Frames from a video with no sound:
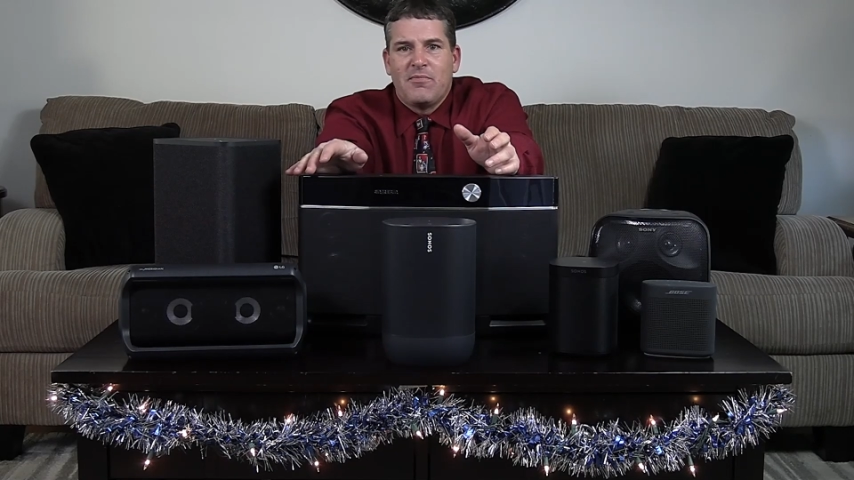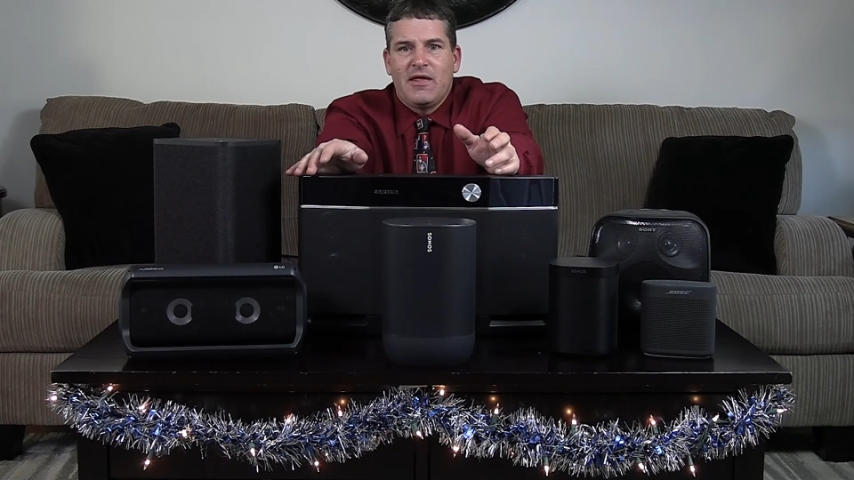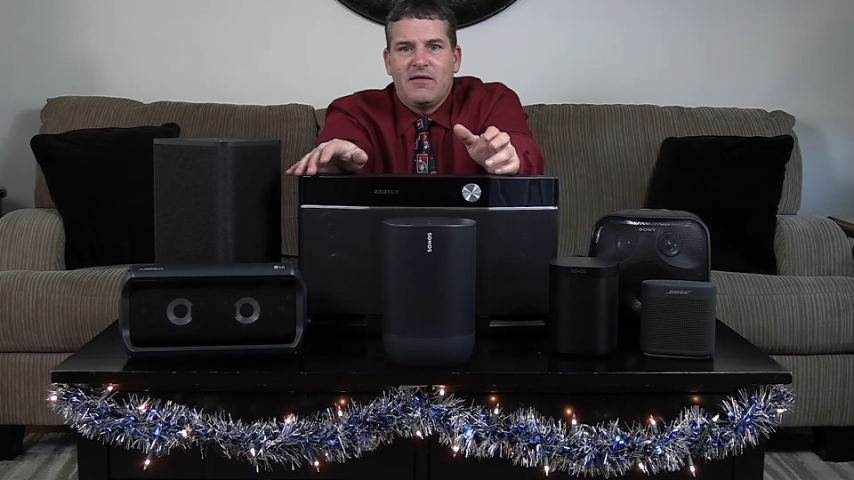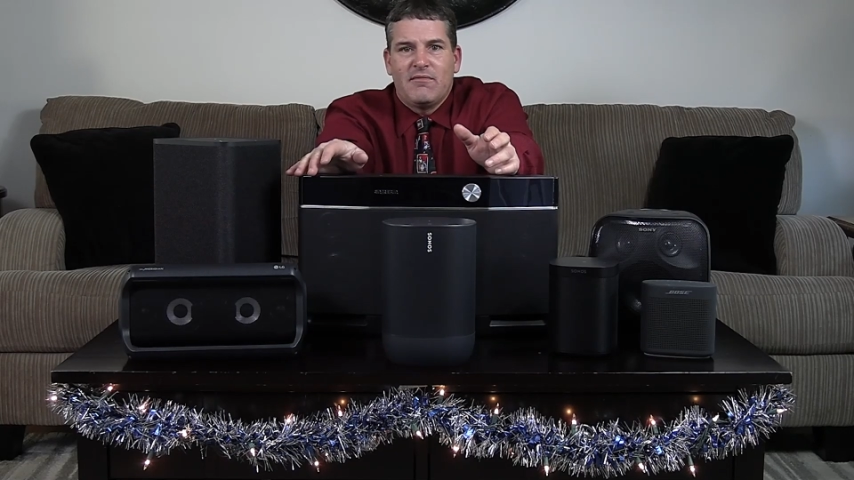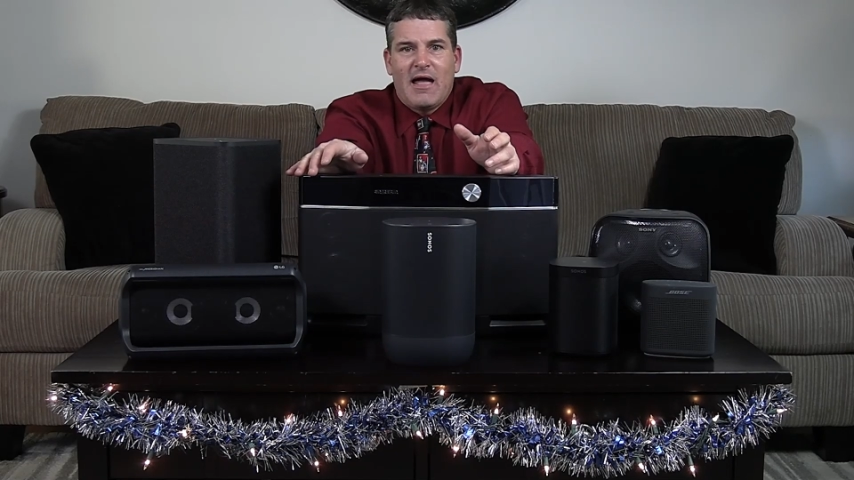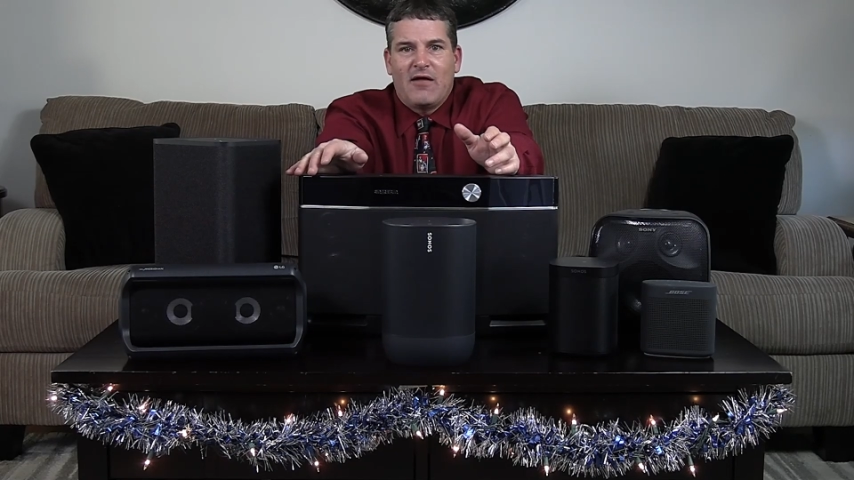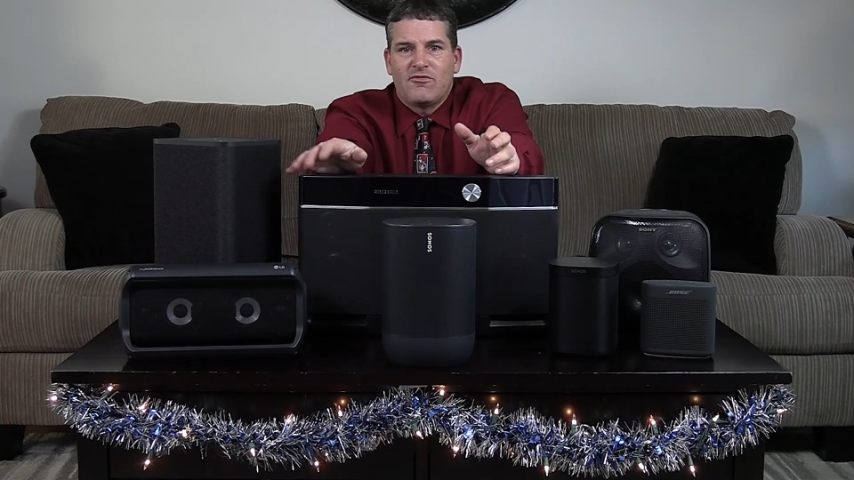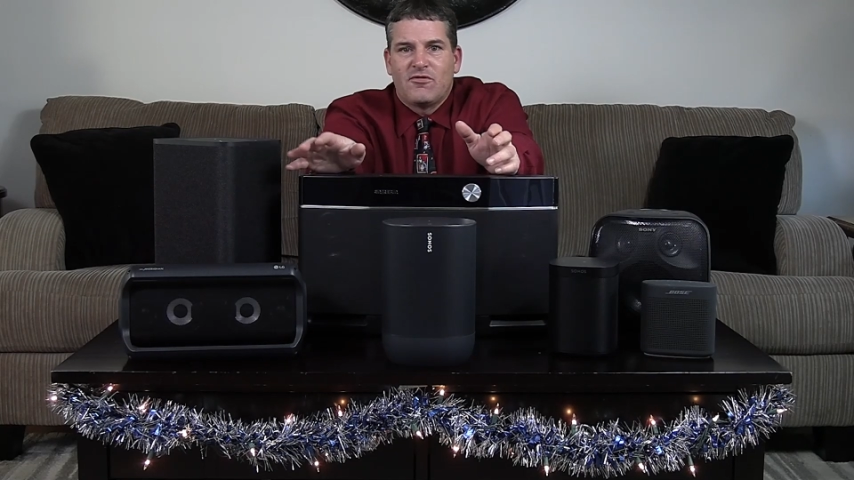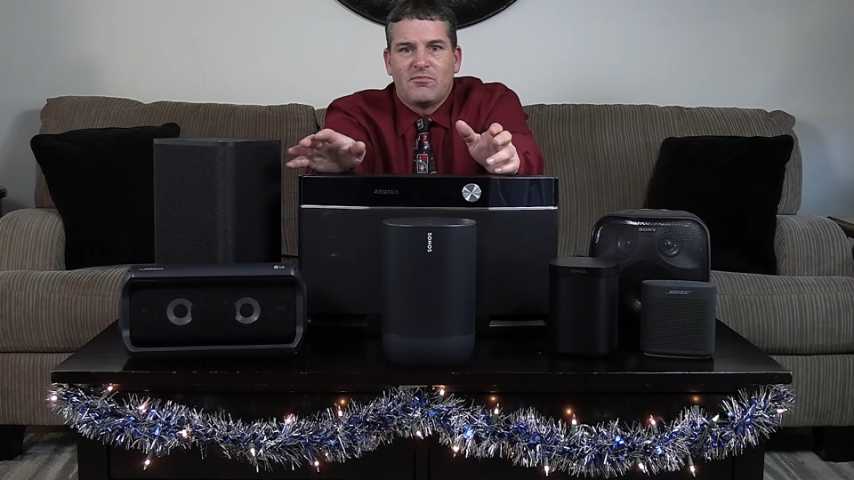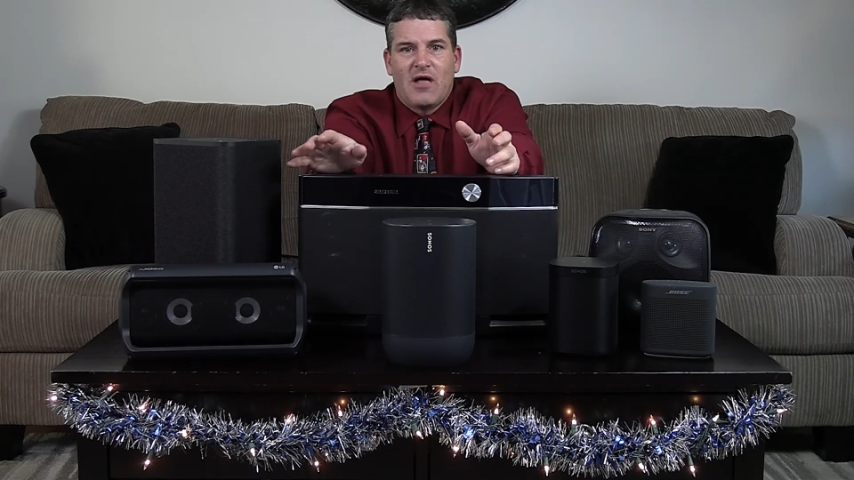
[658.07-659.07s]
me
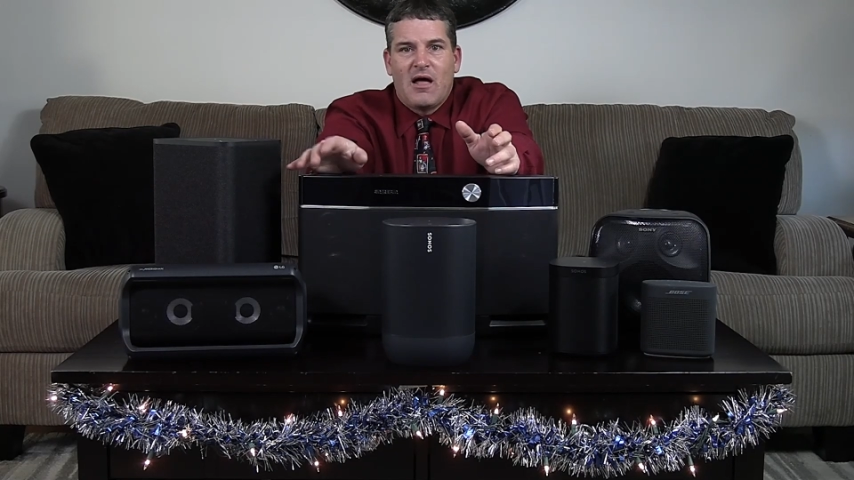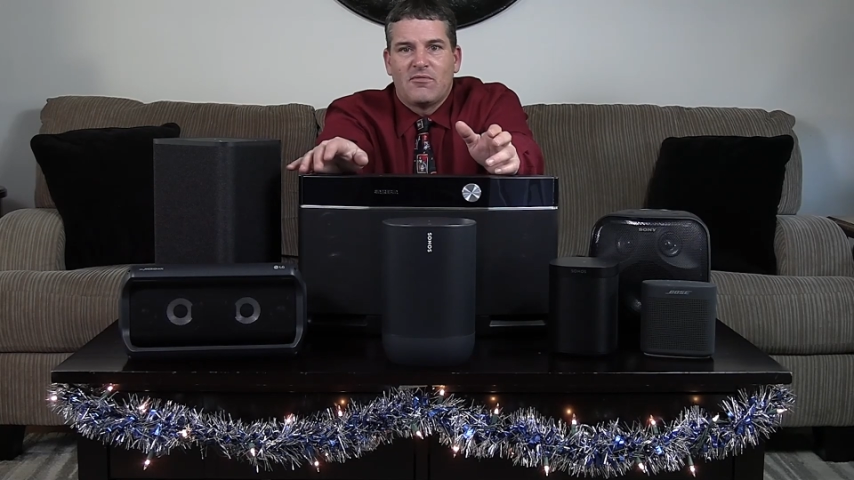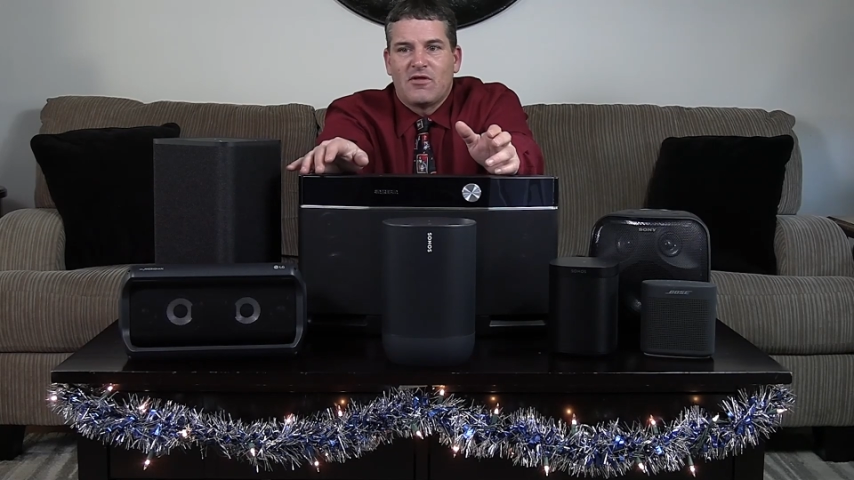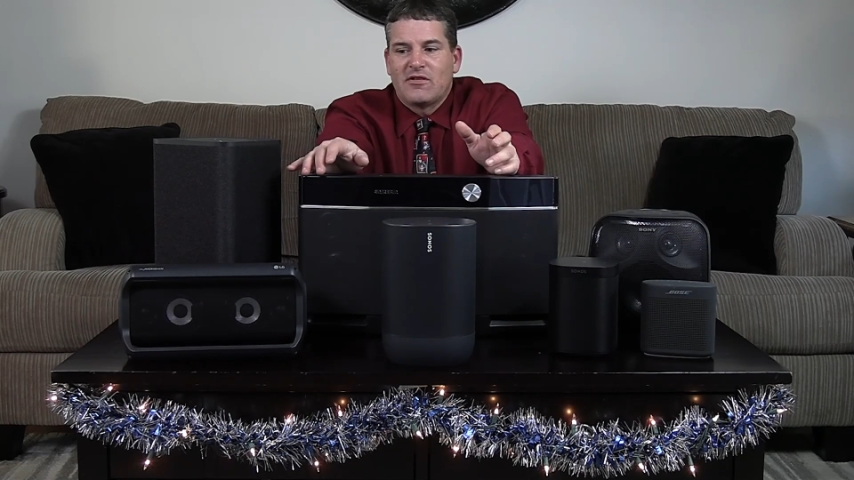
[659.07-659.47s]
out sometimes,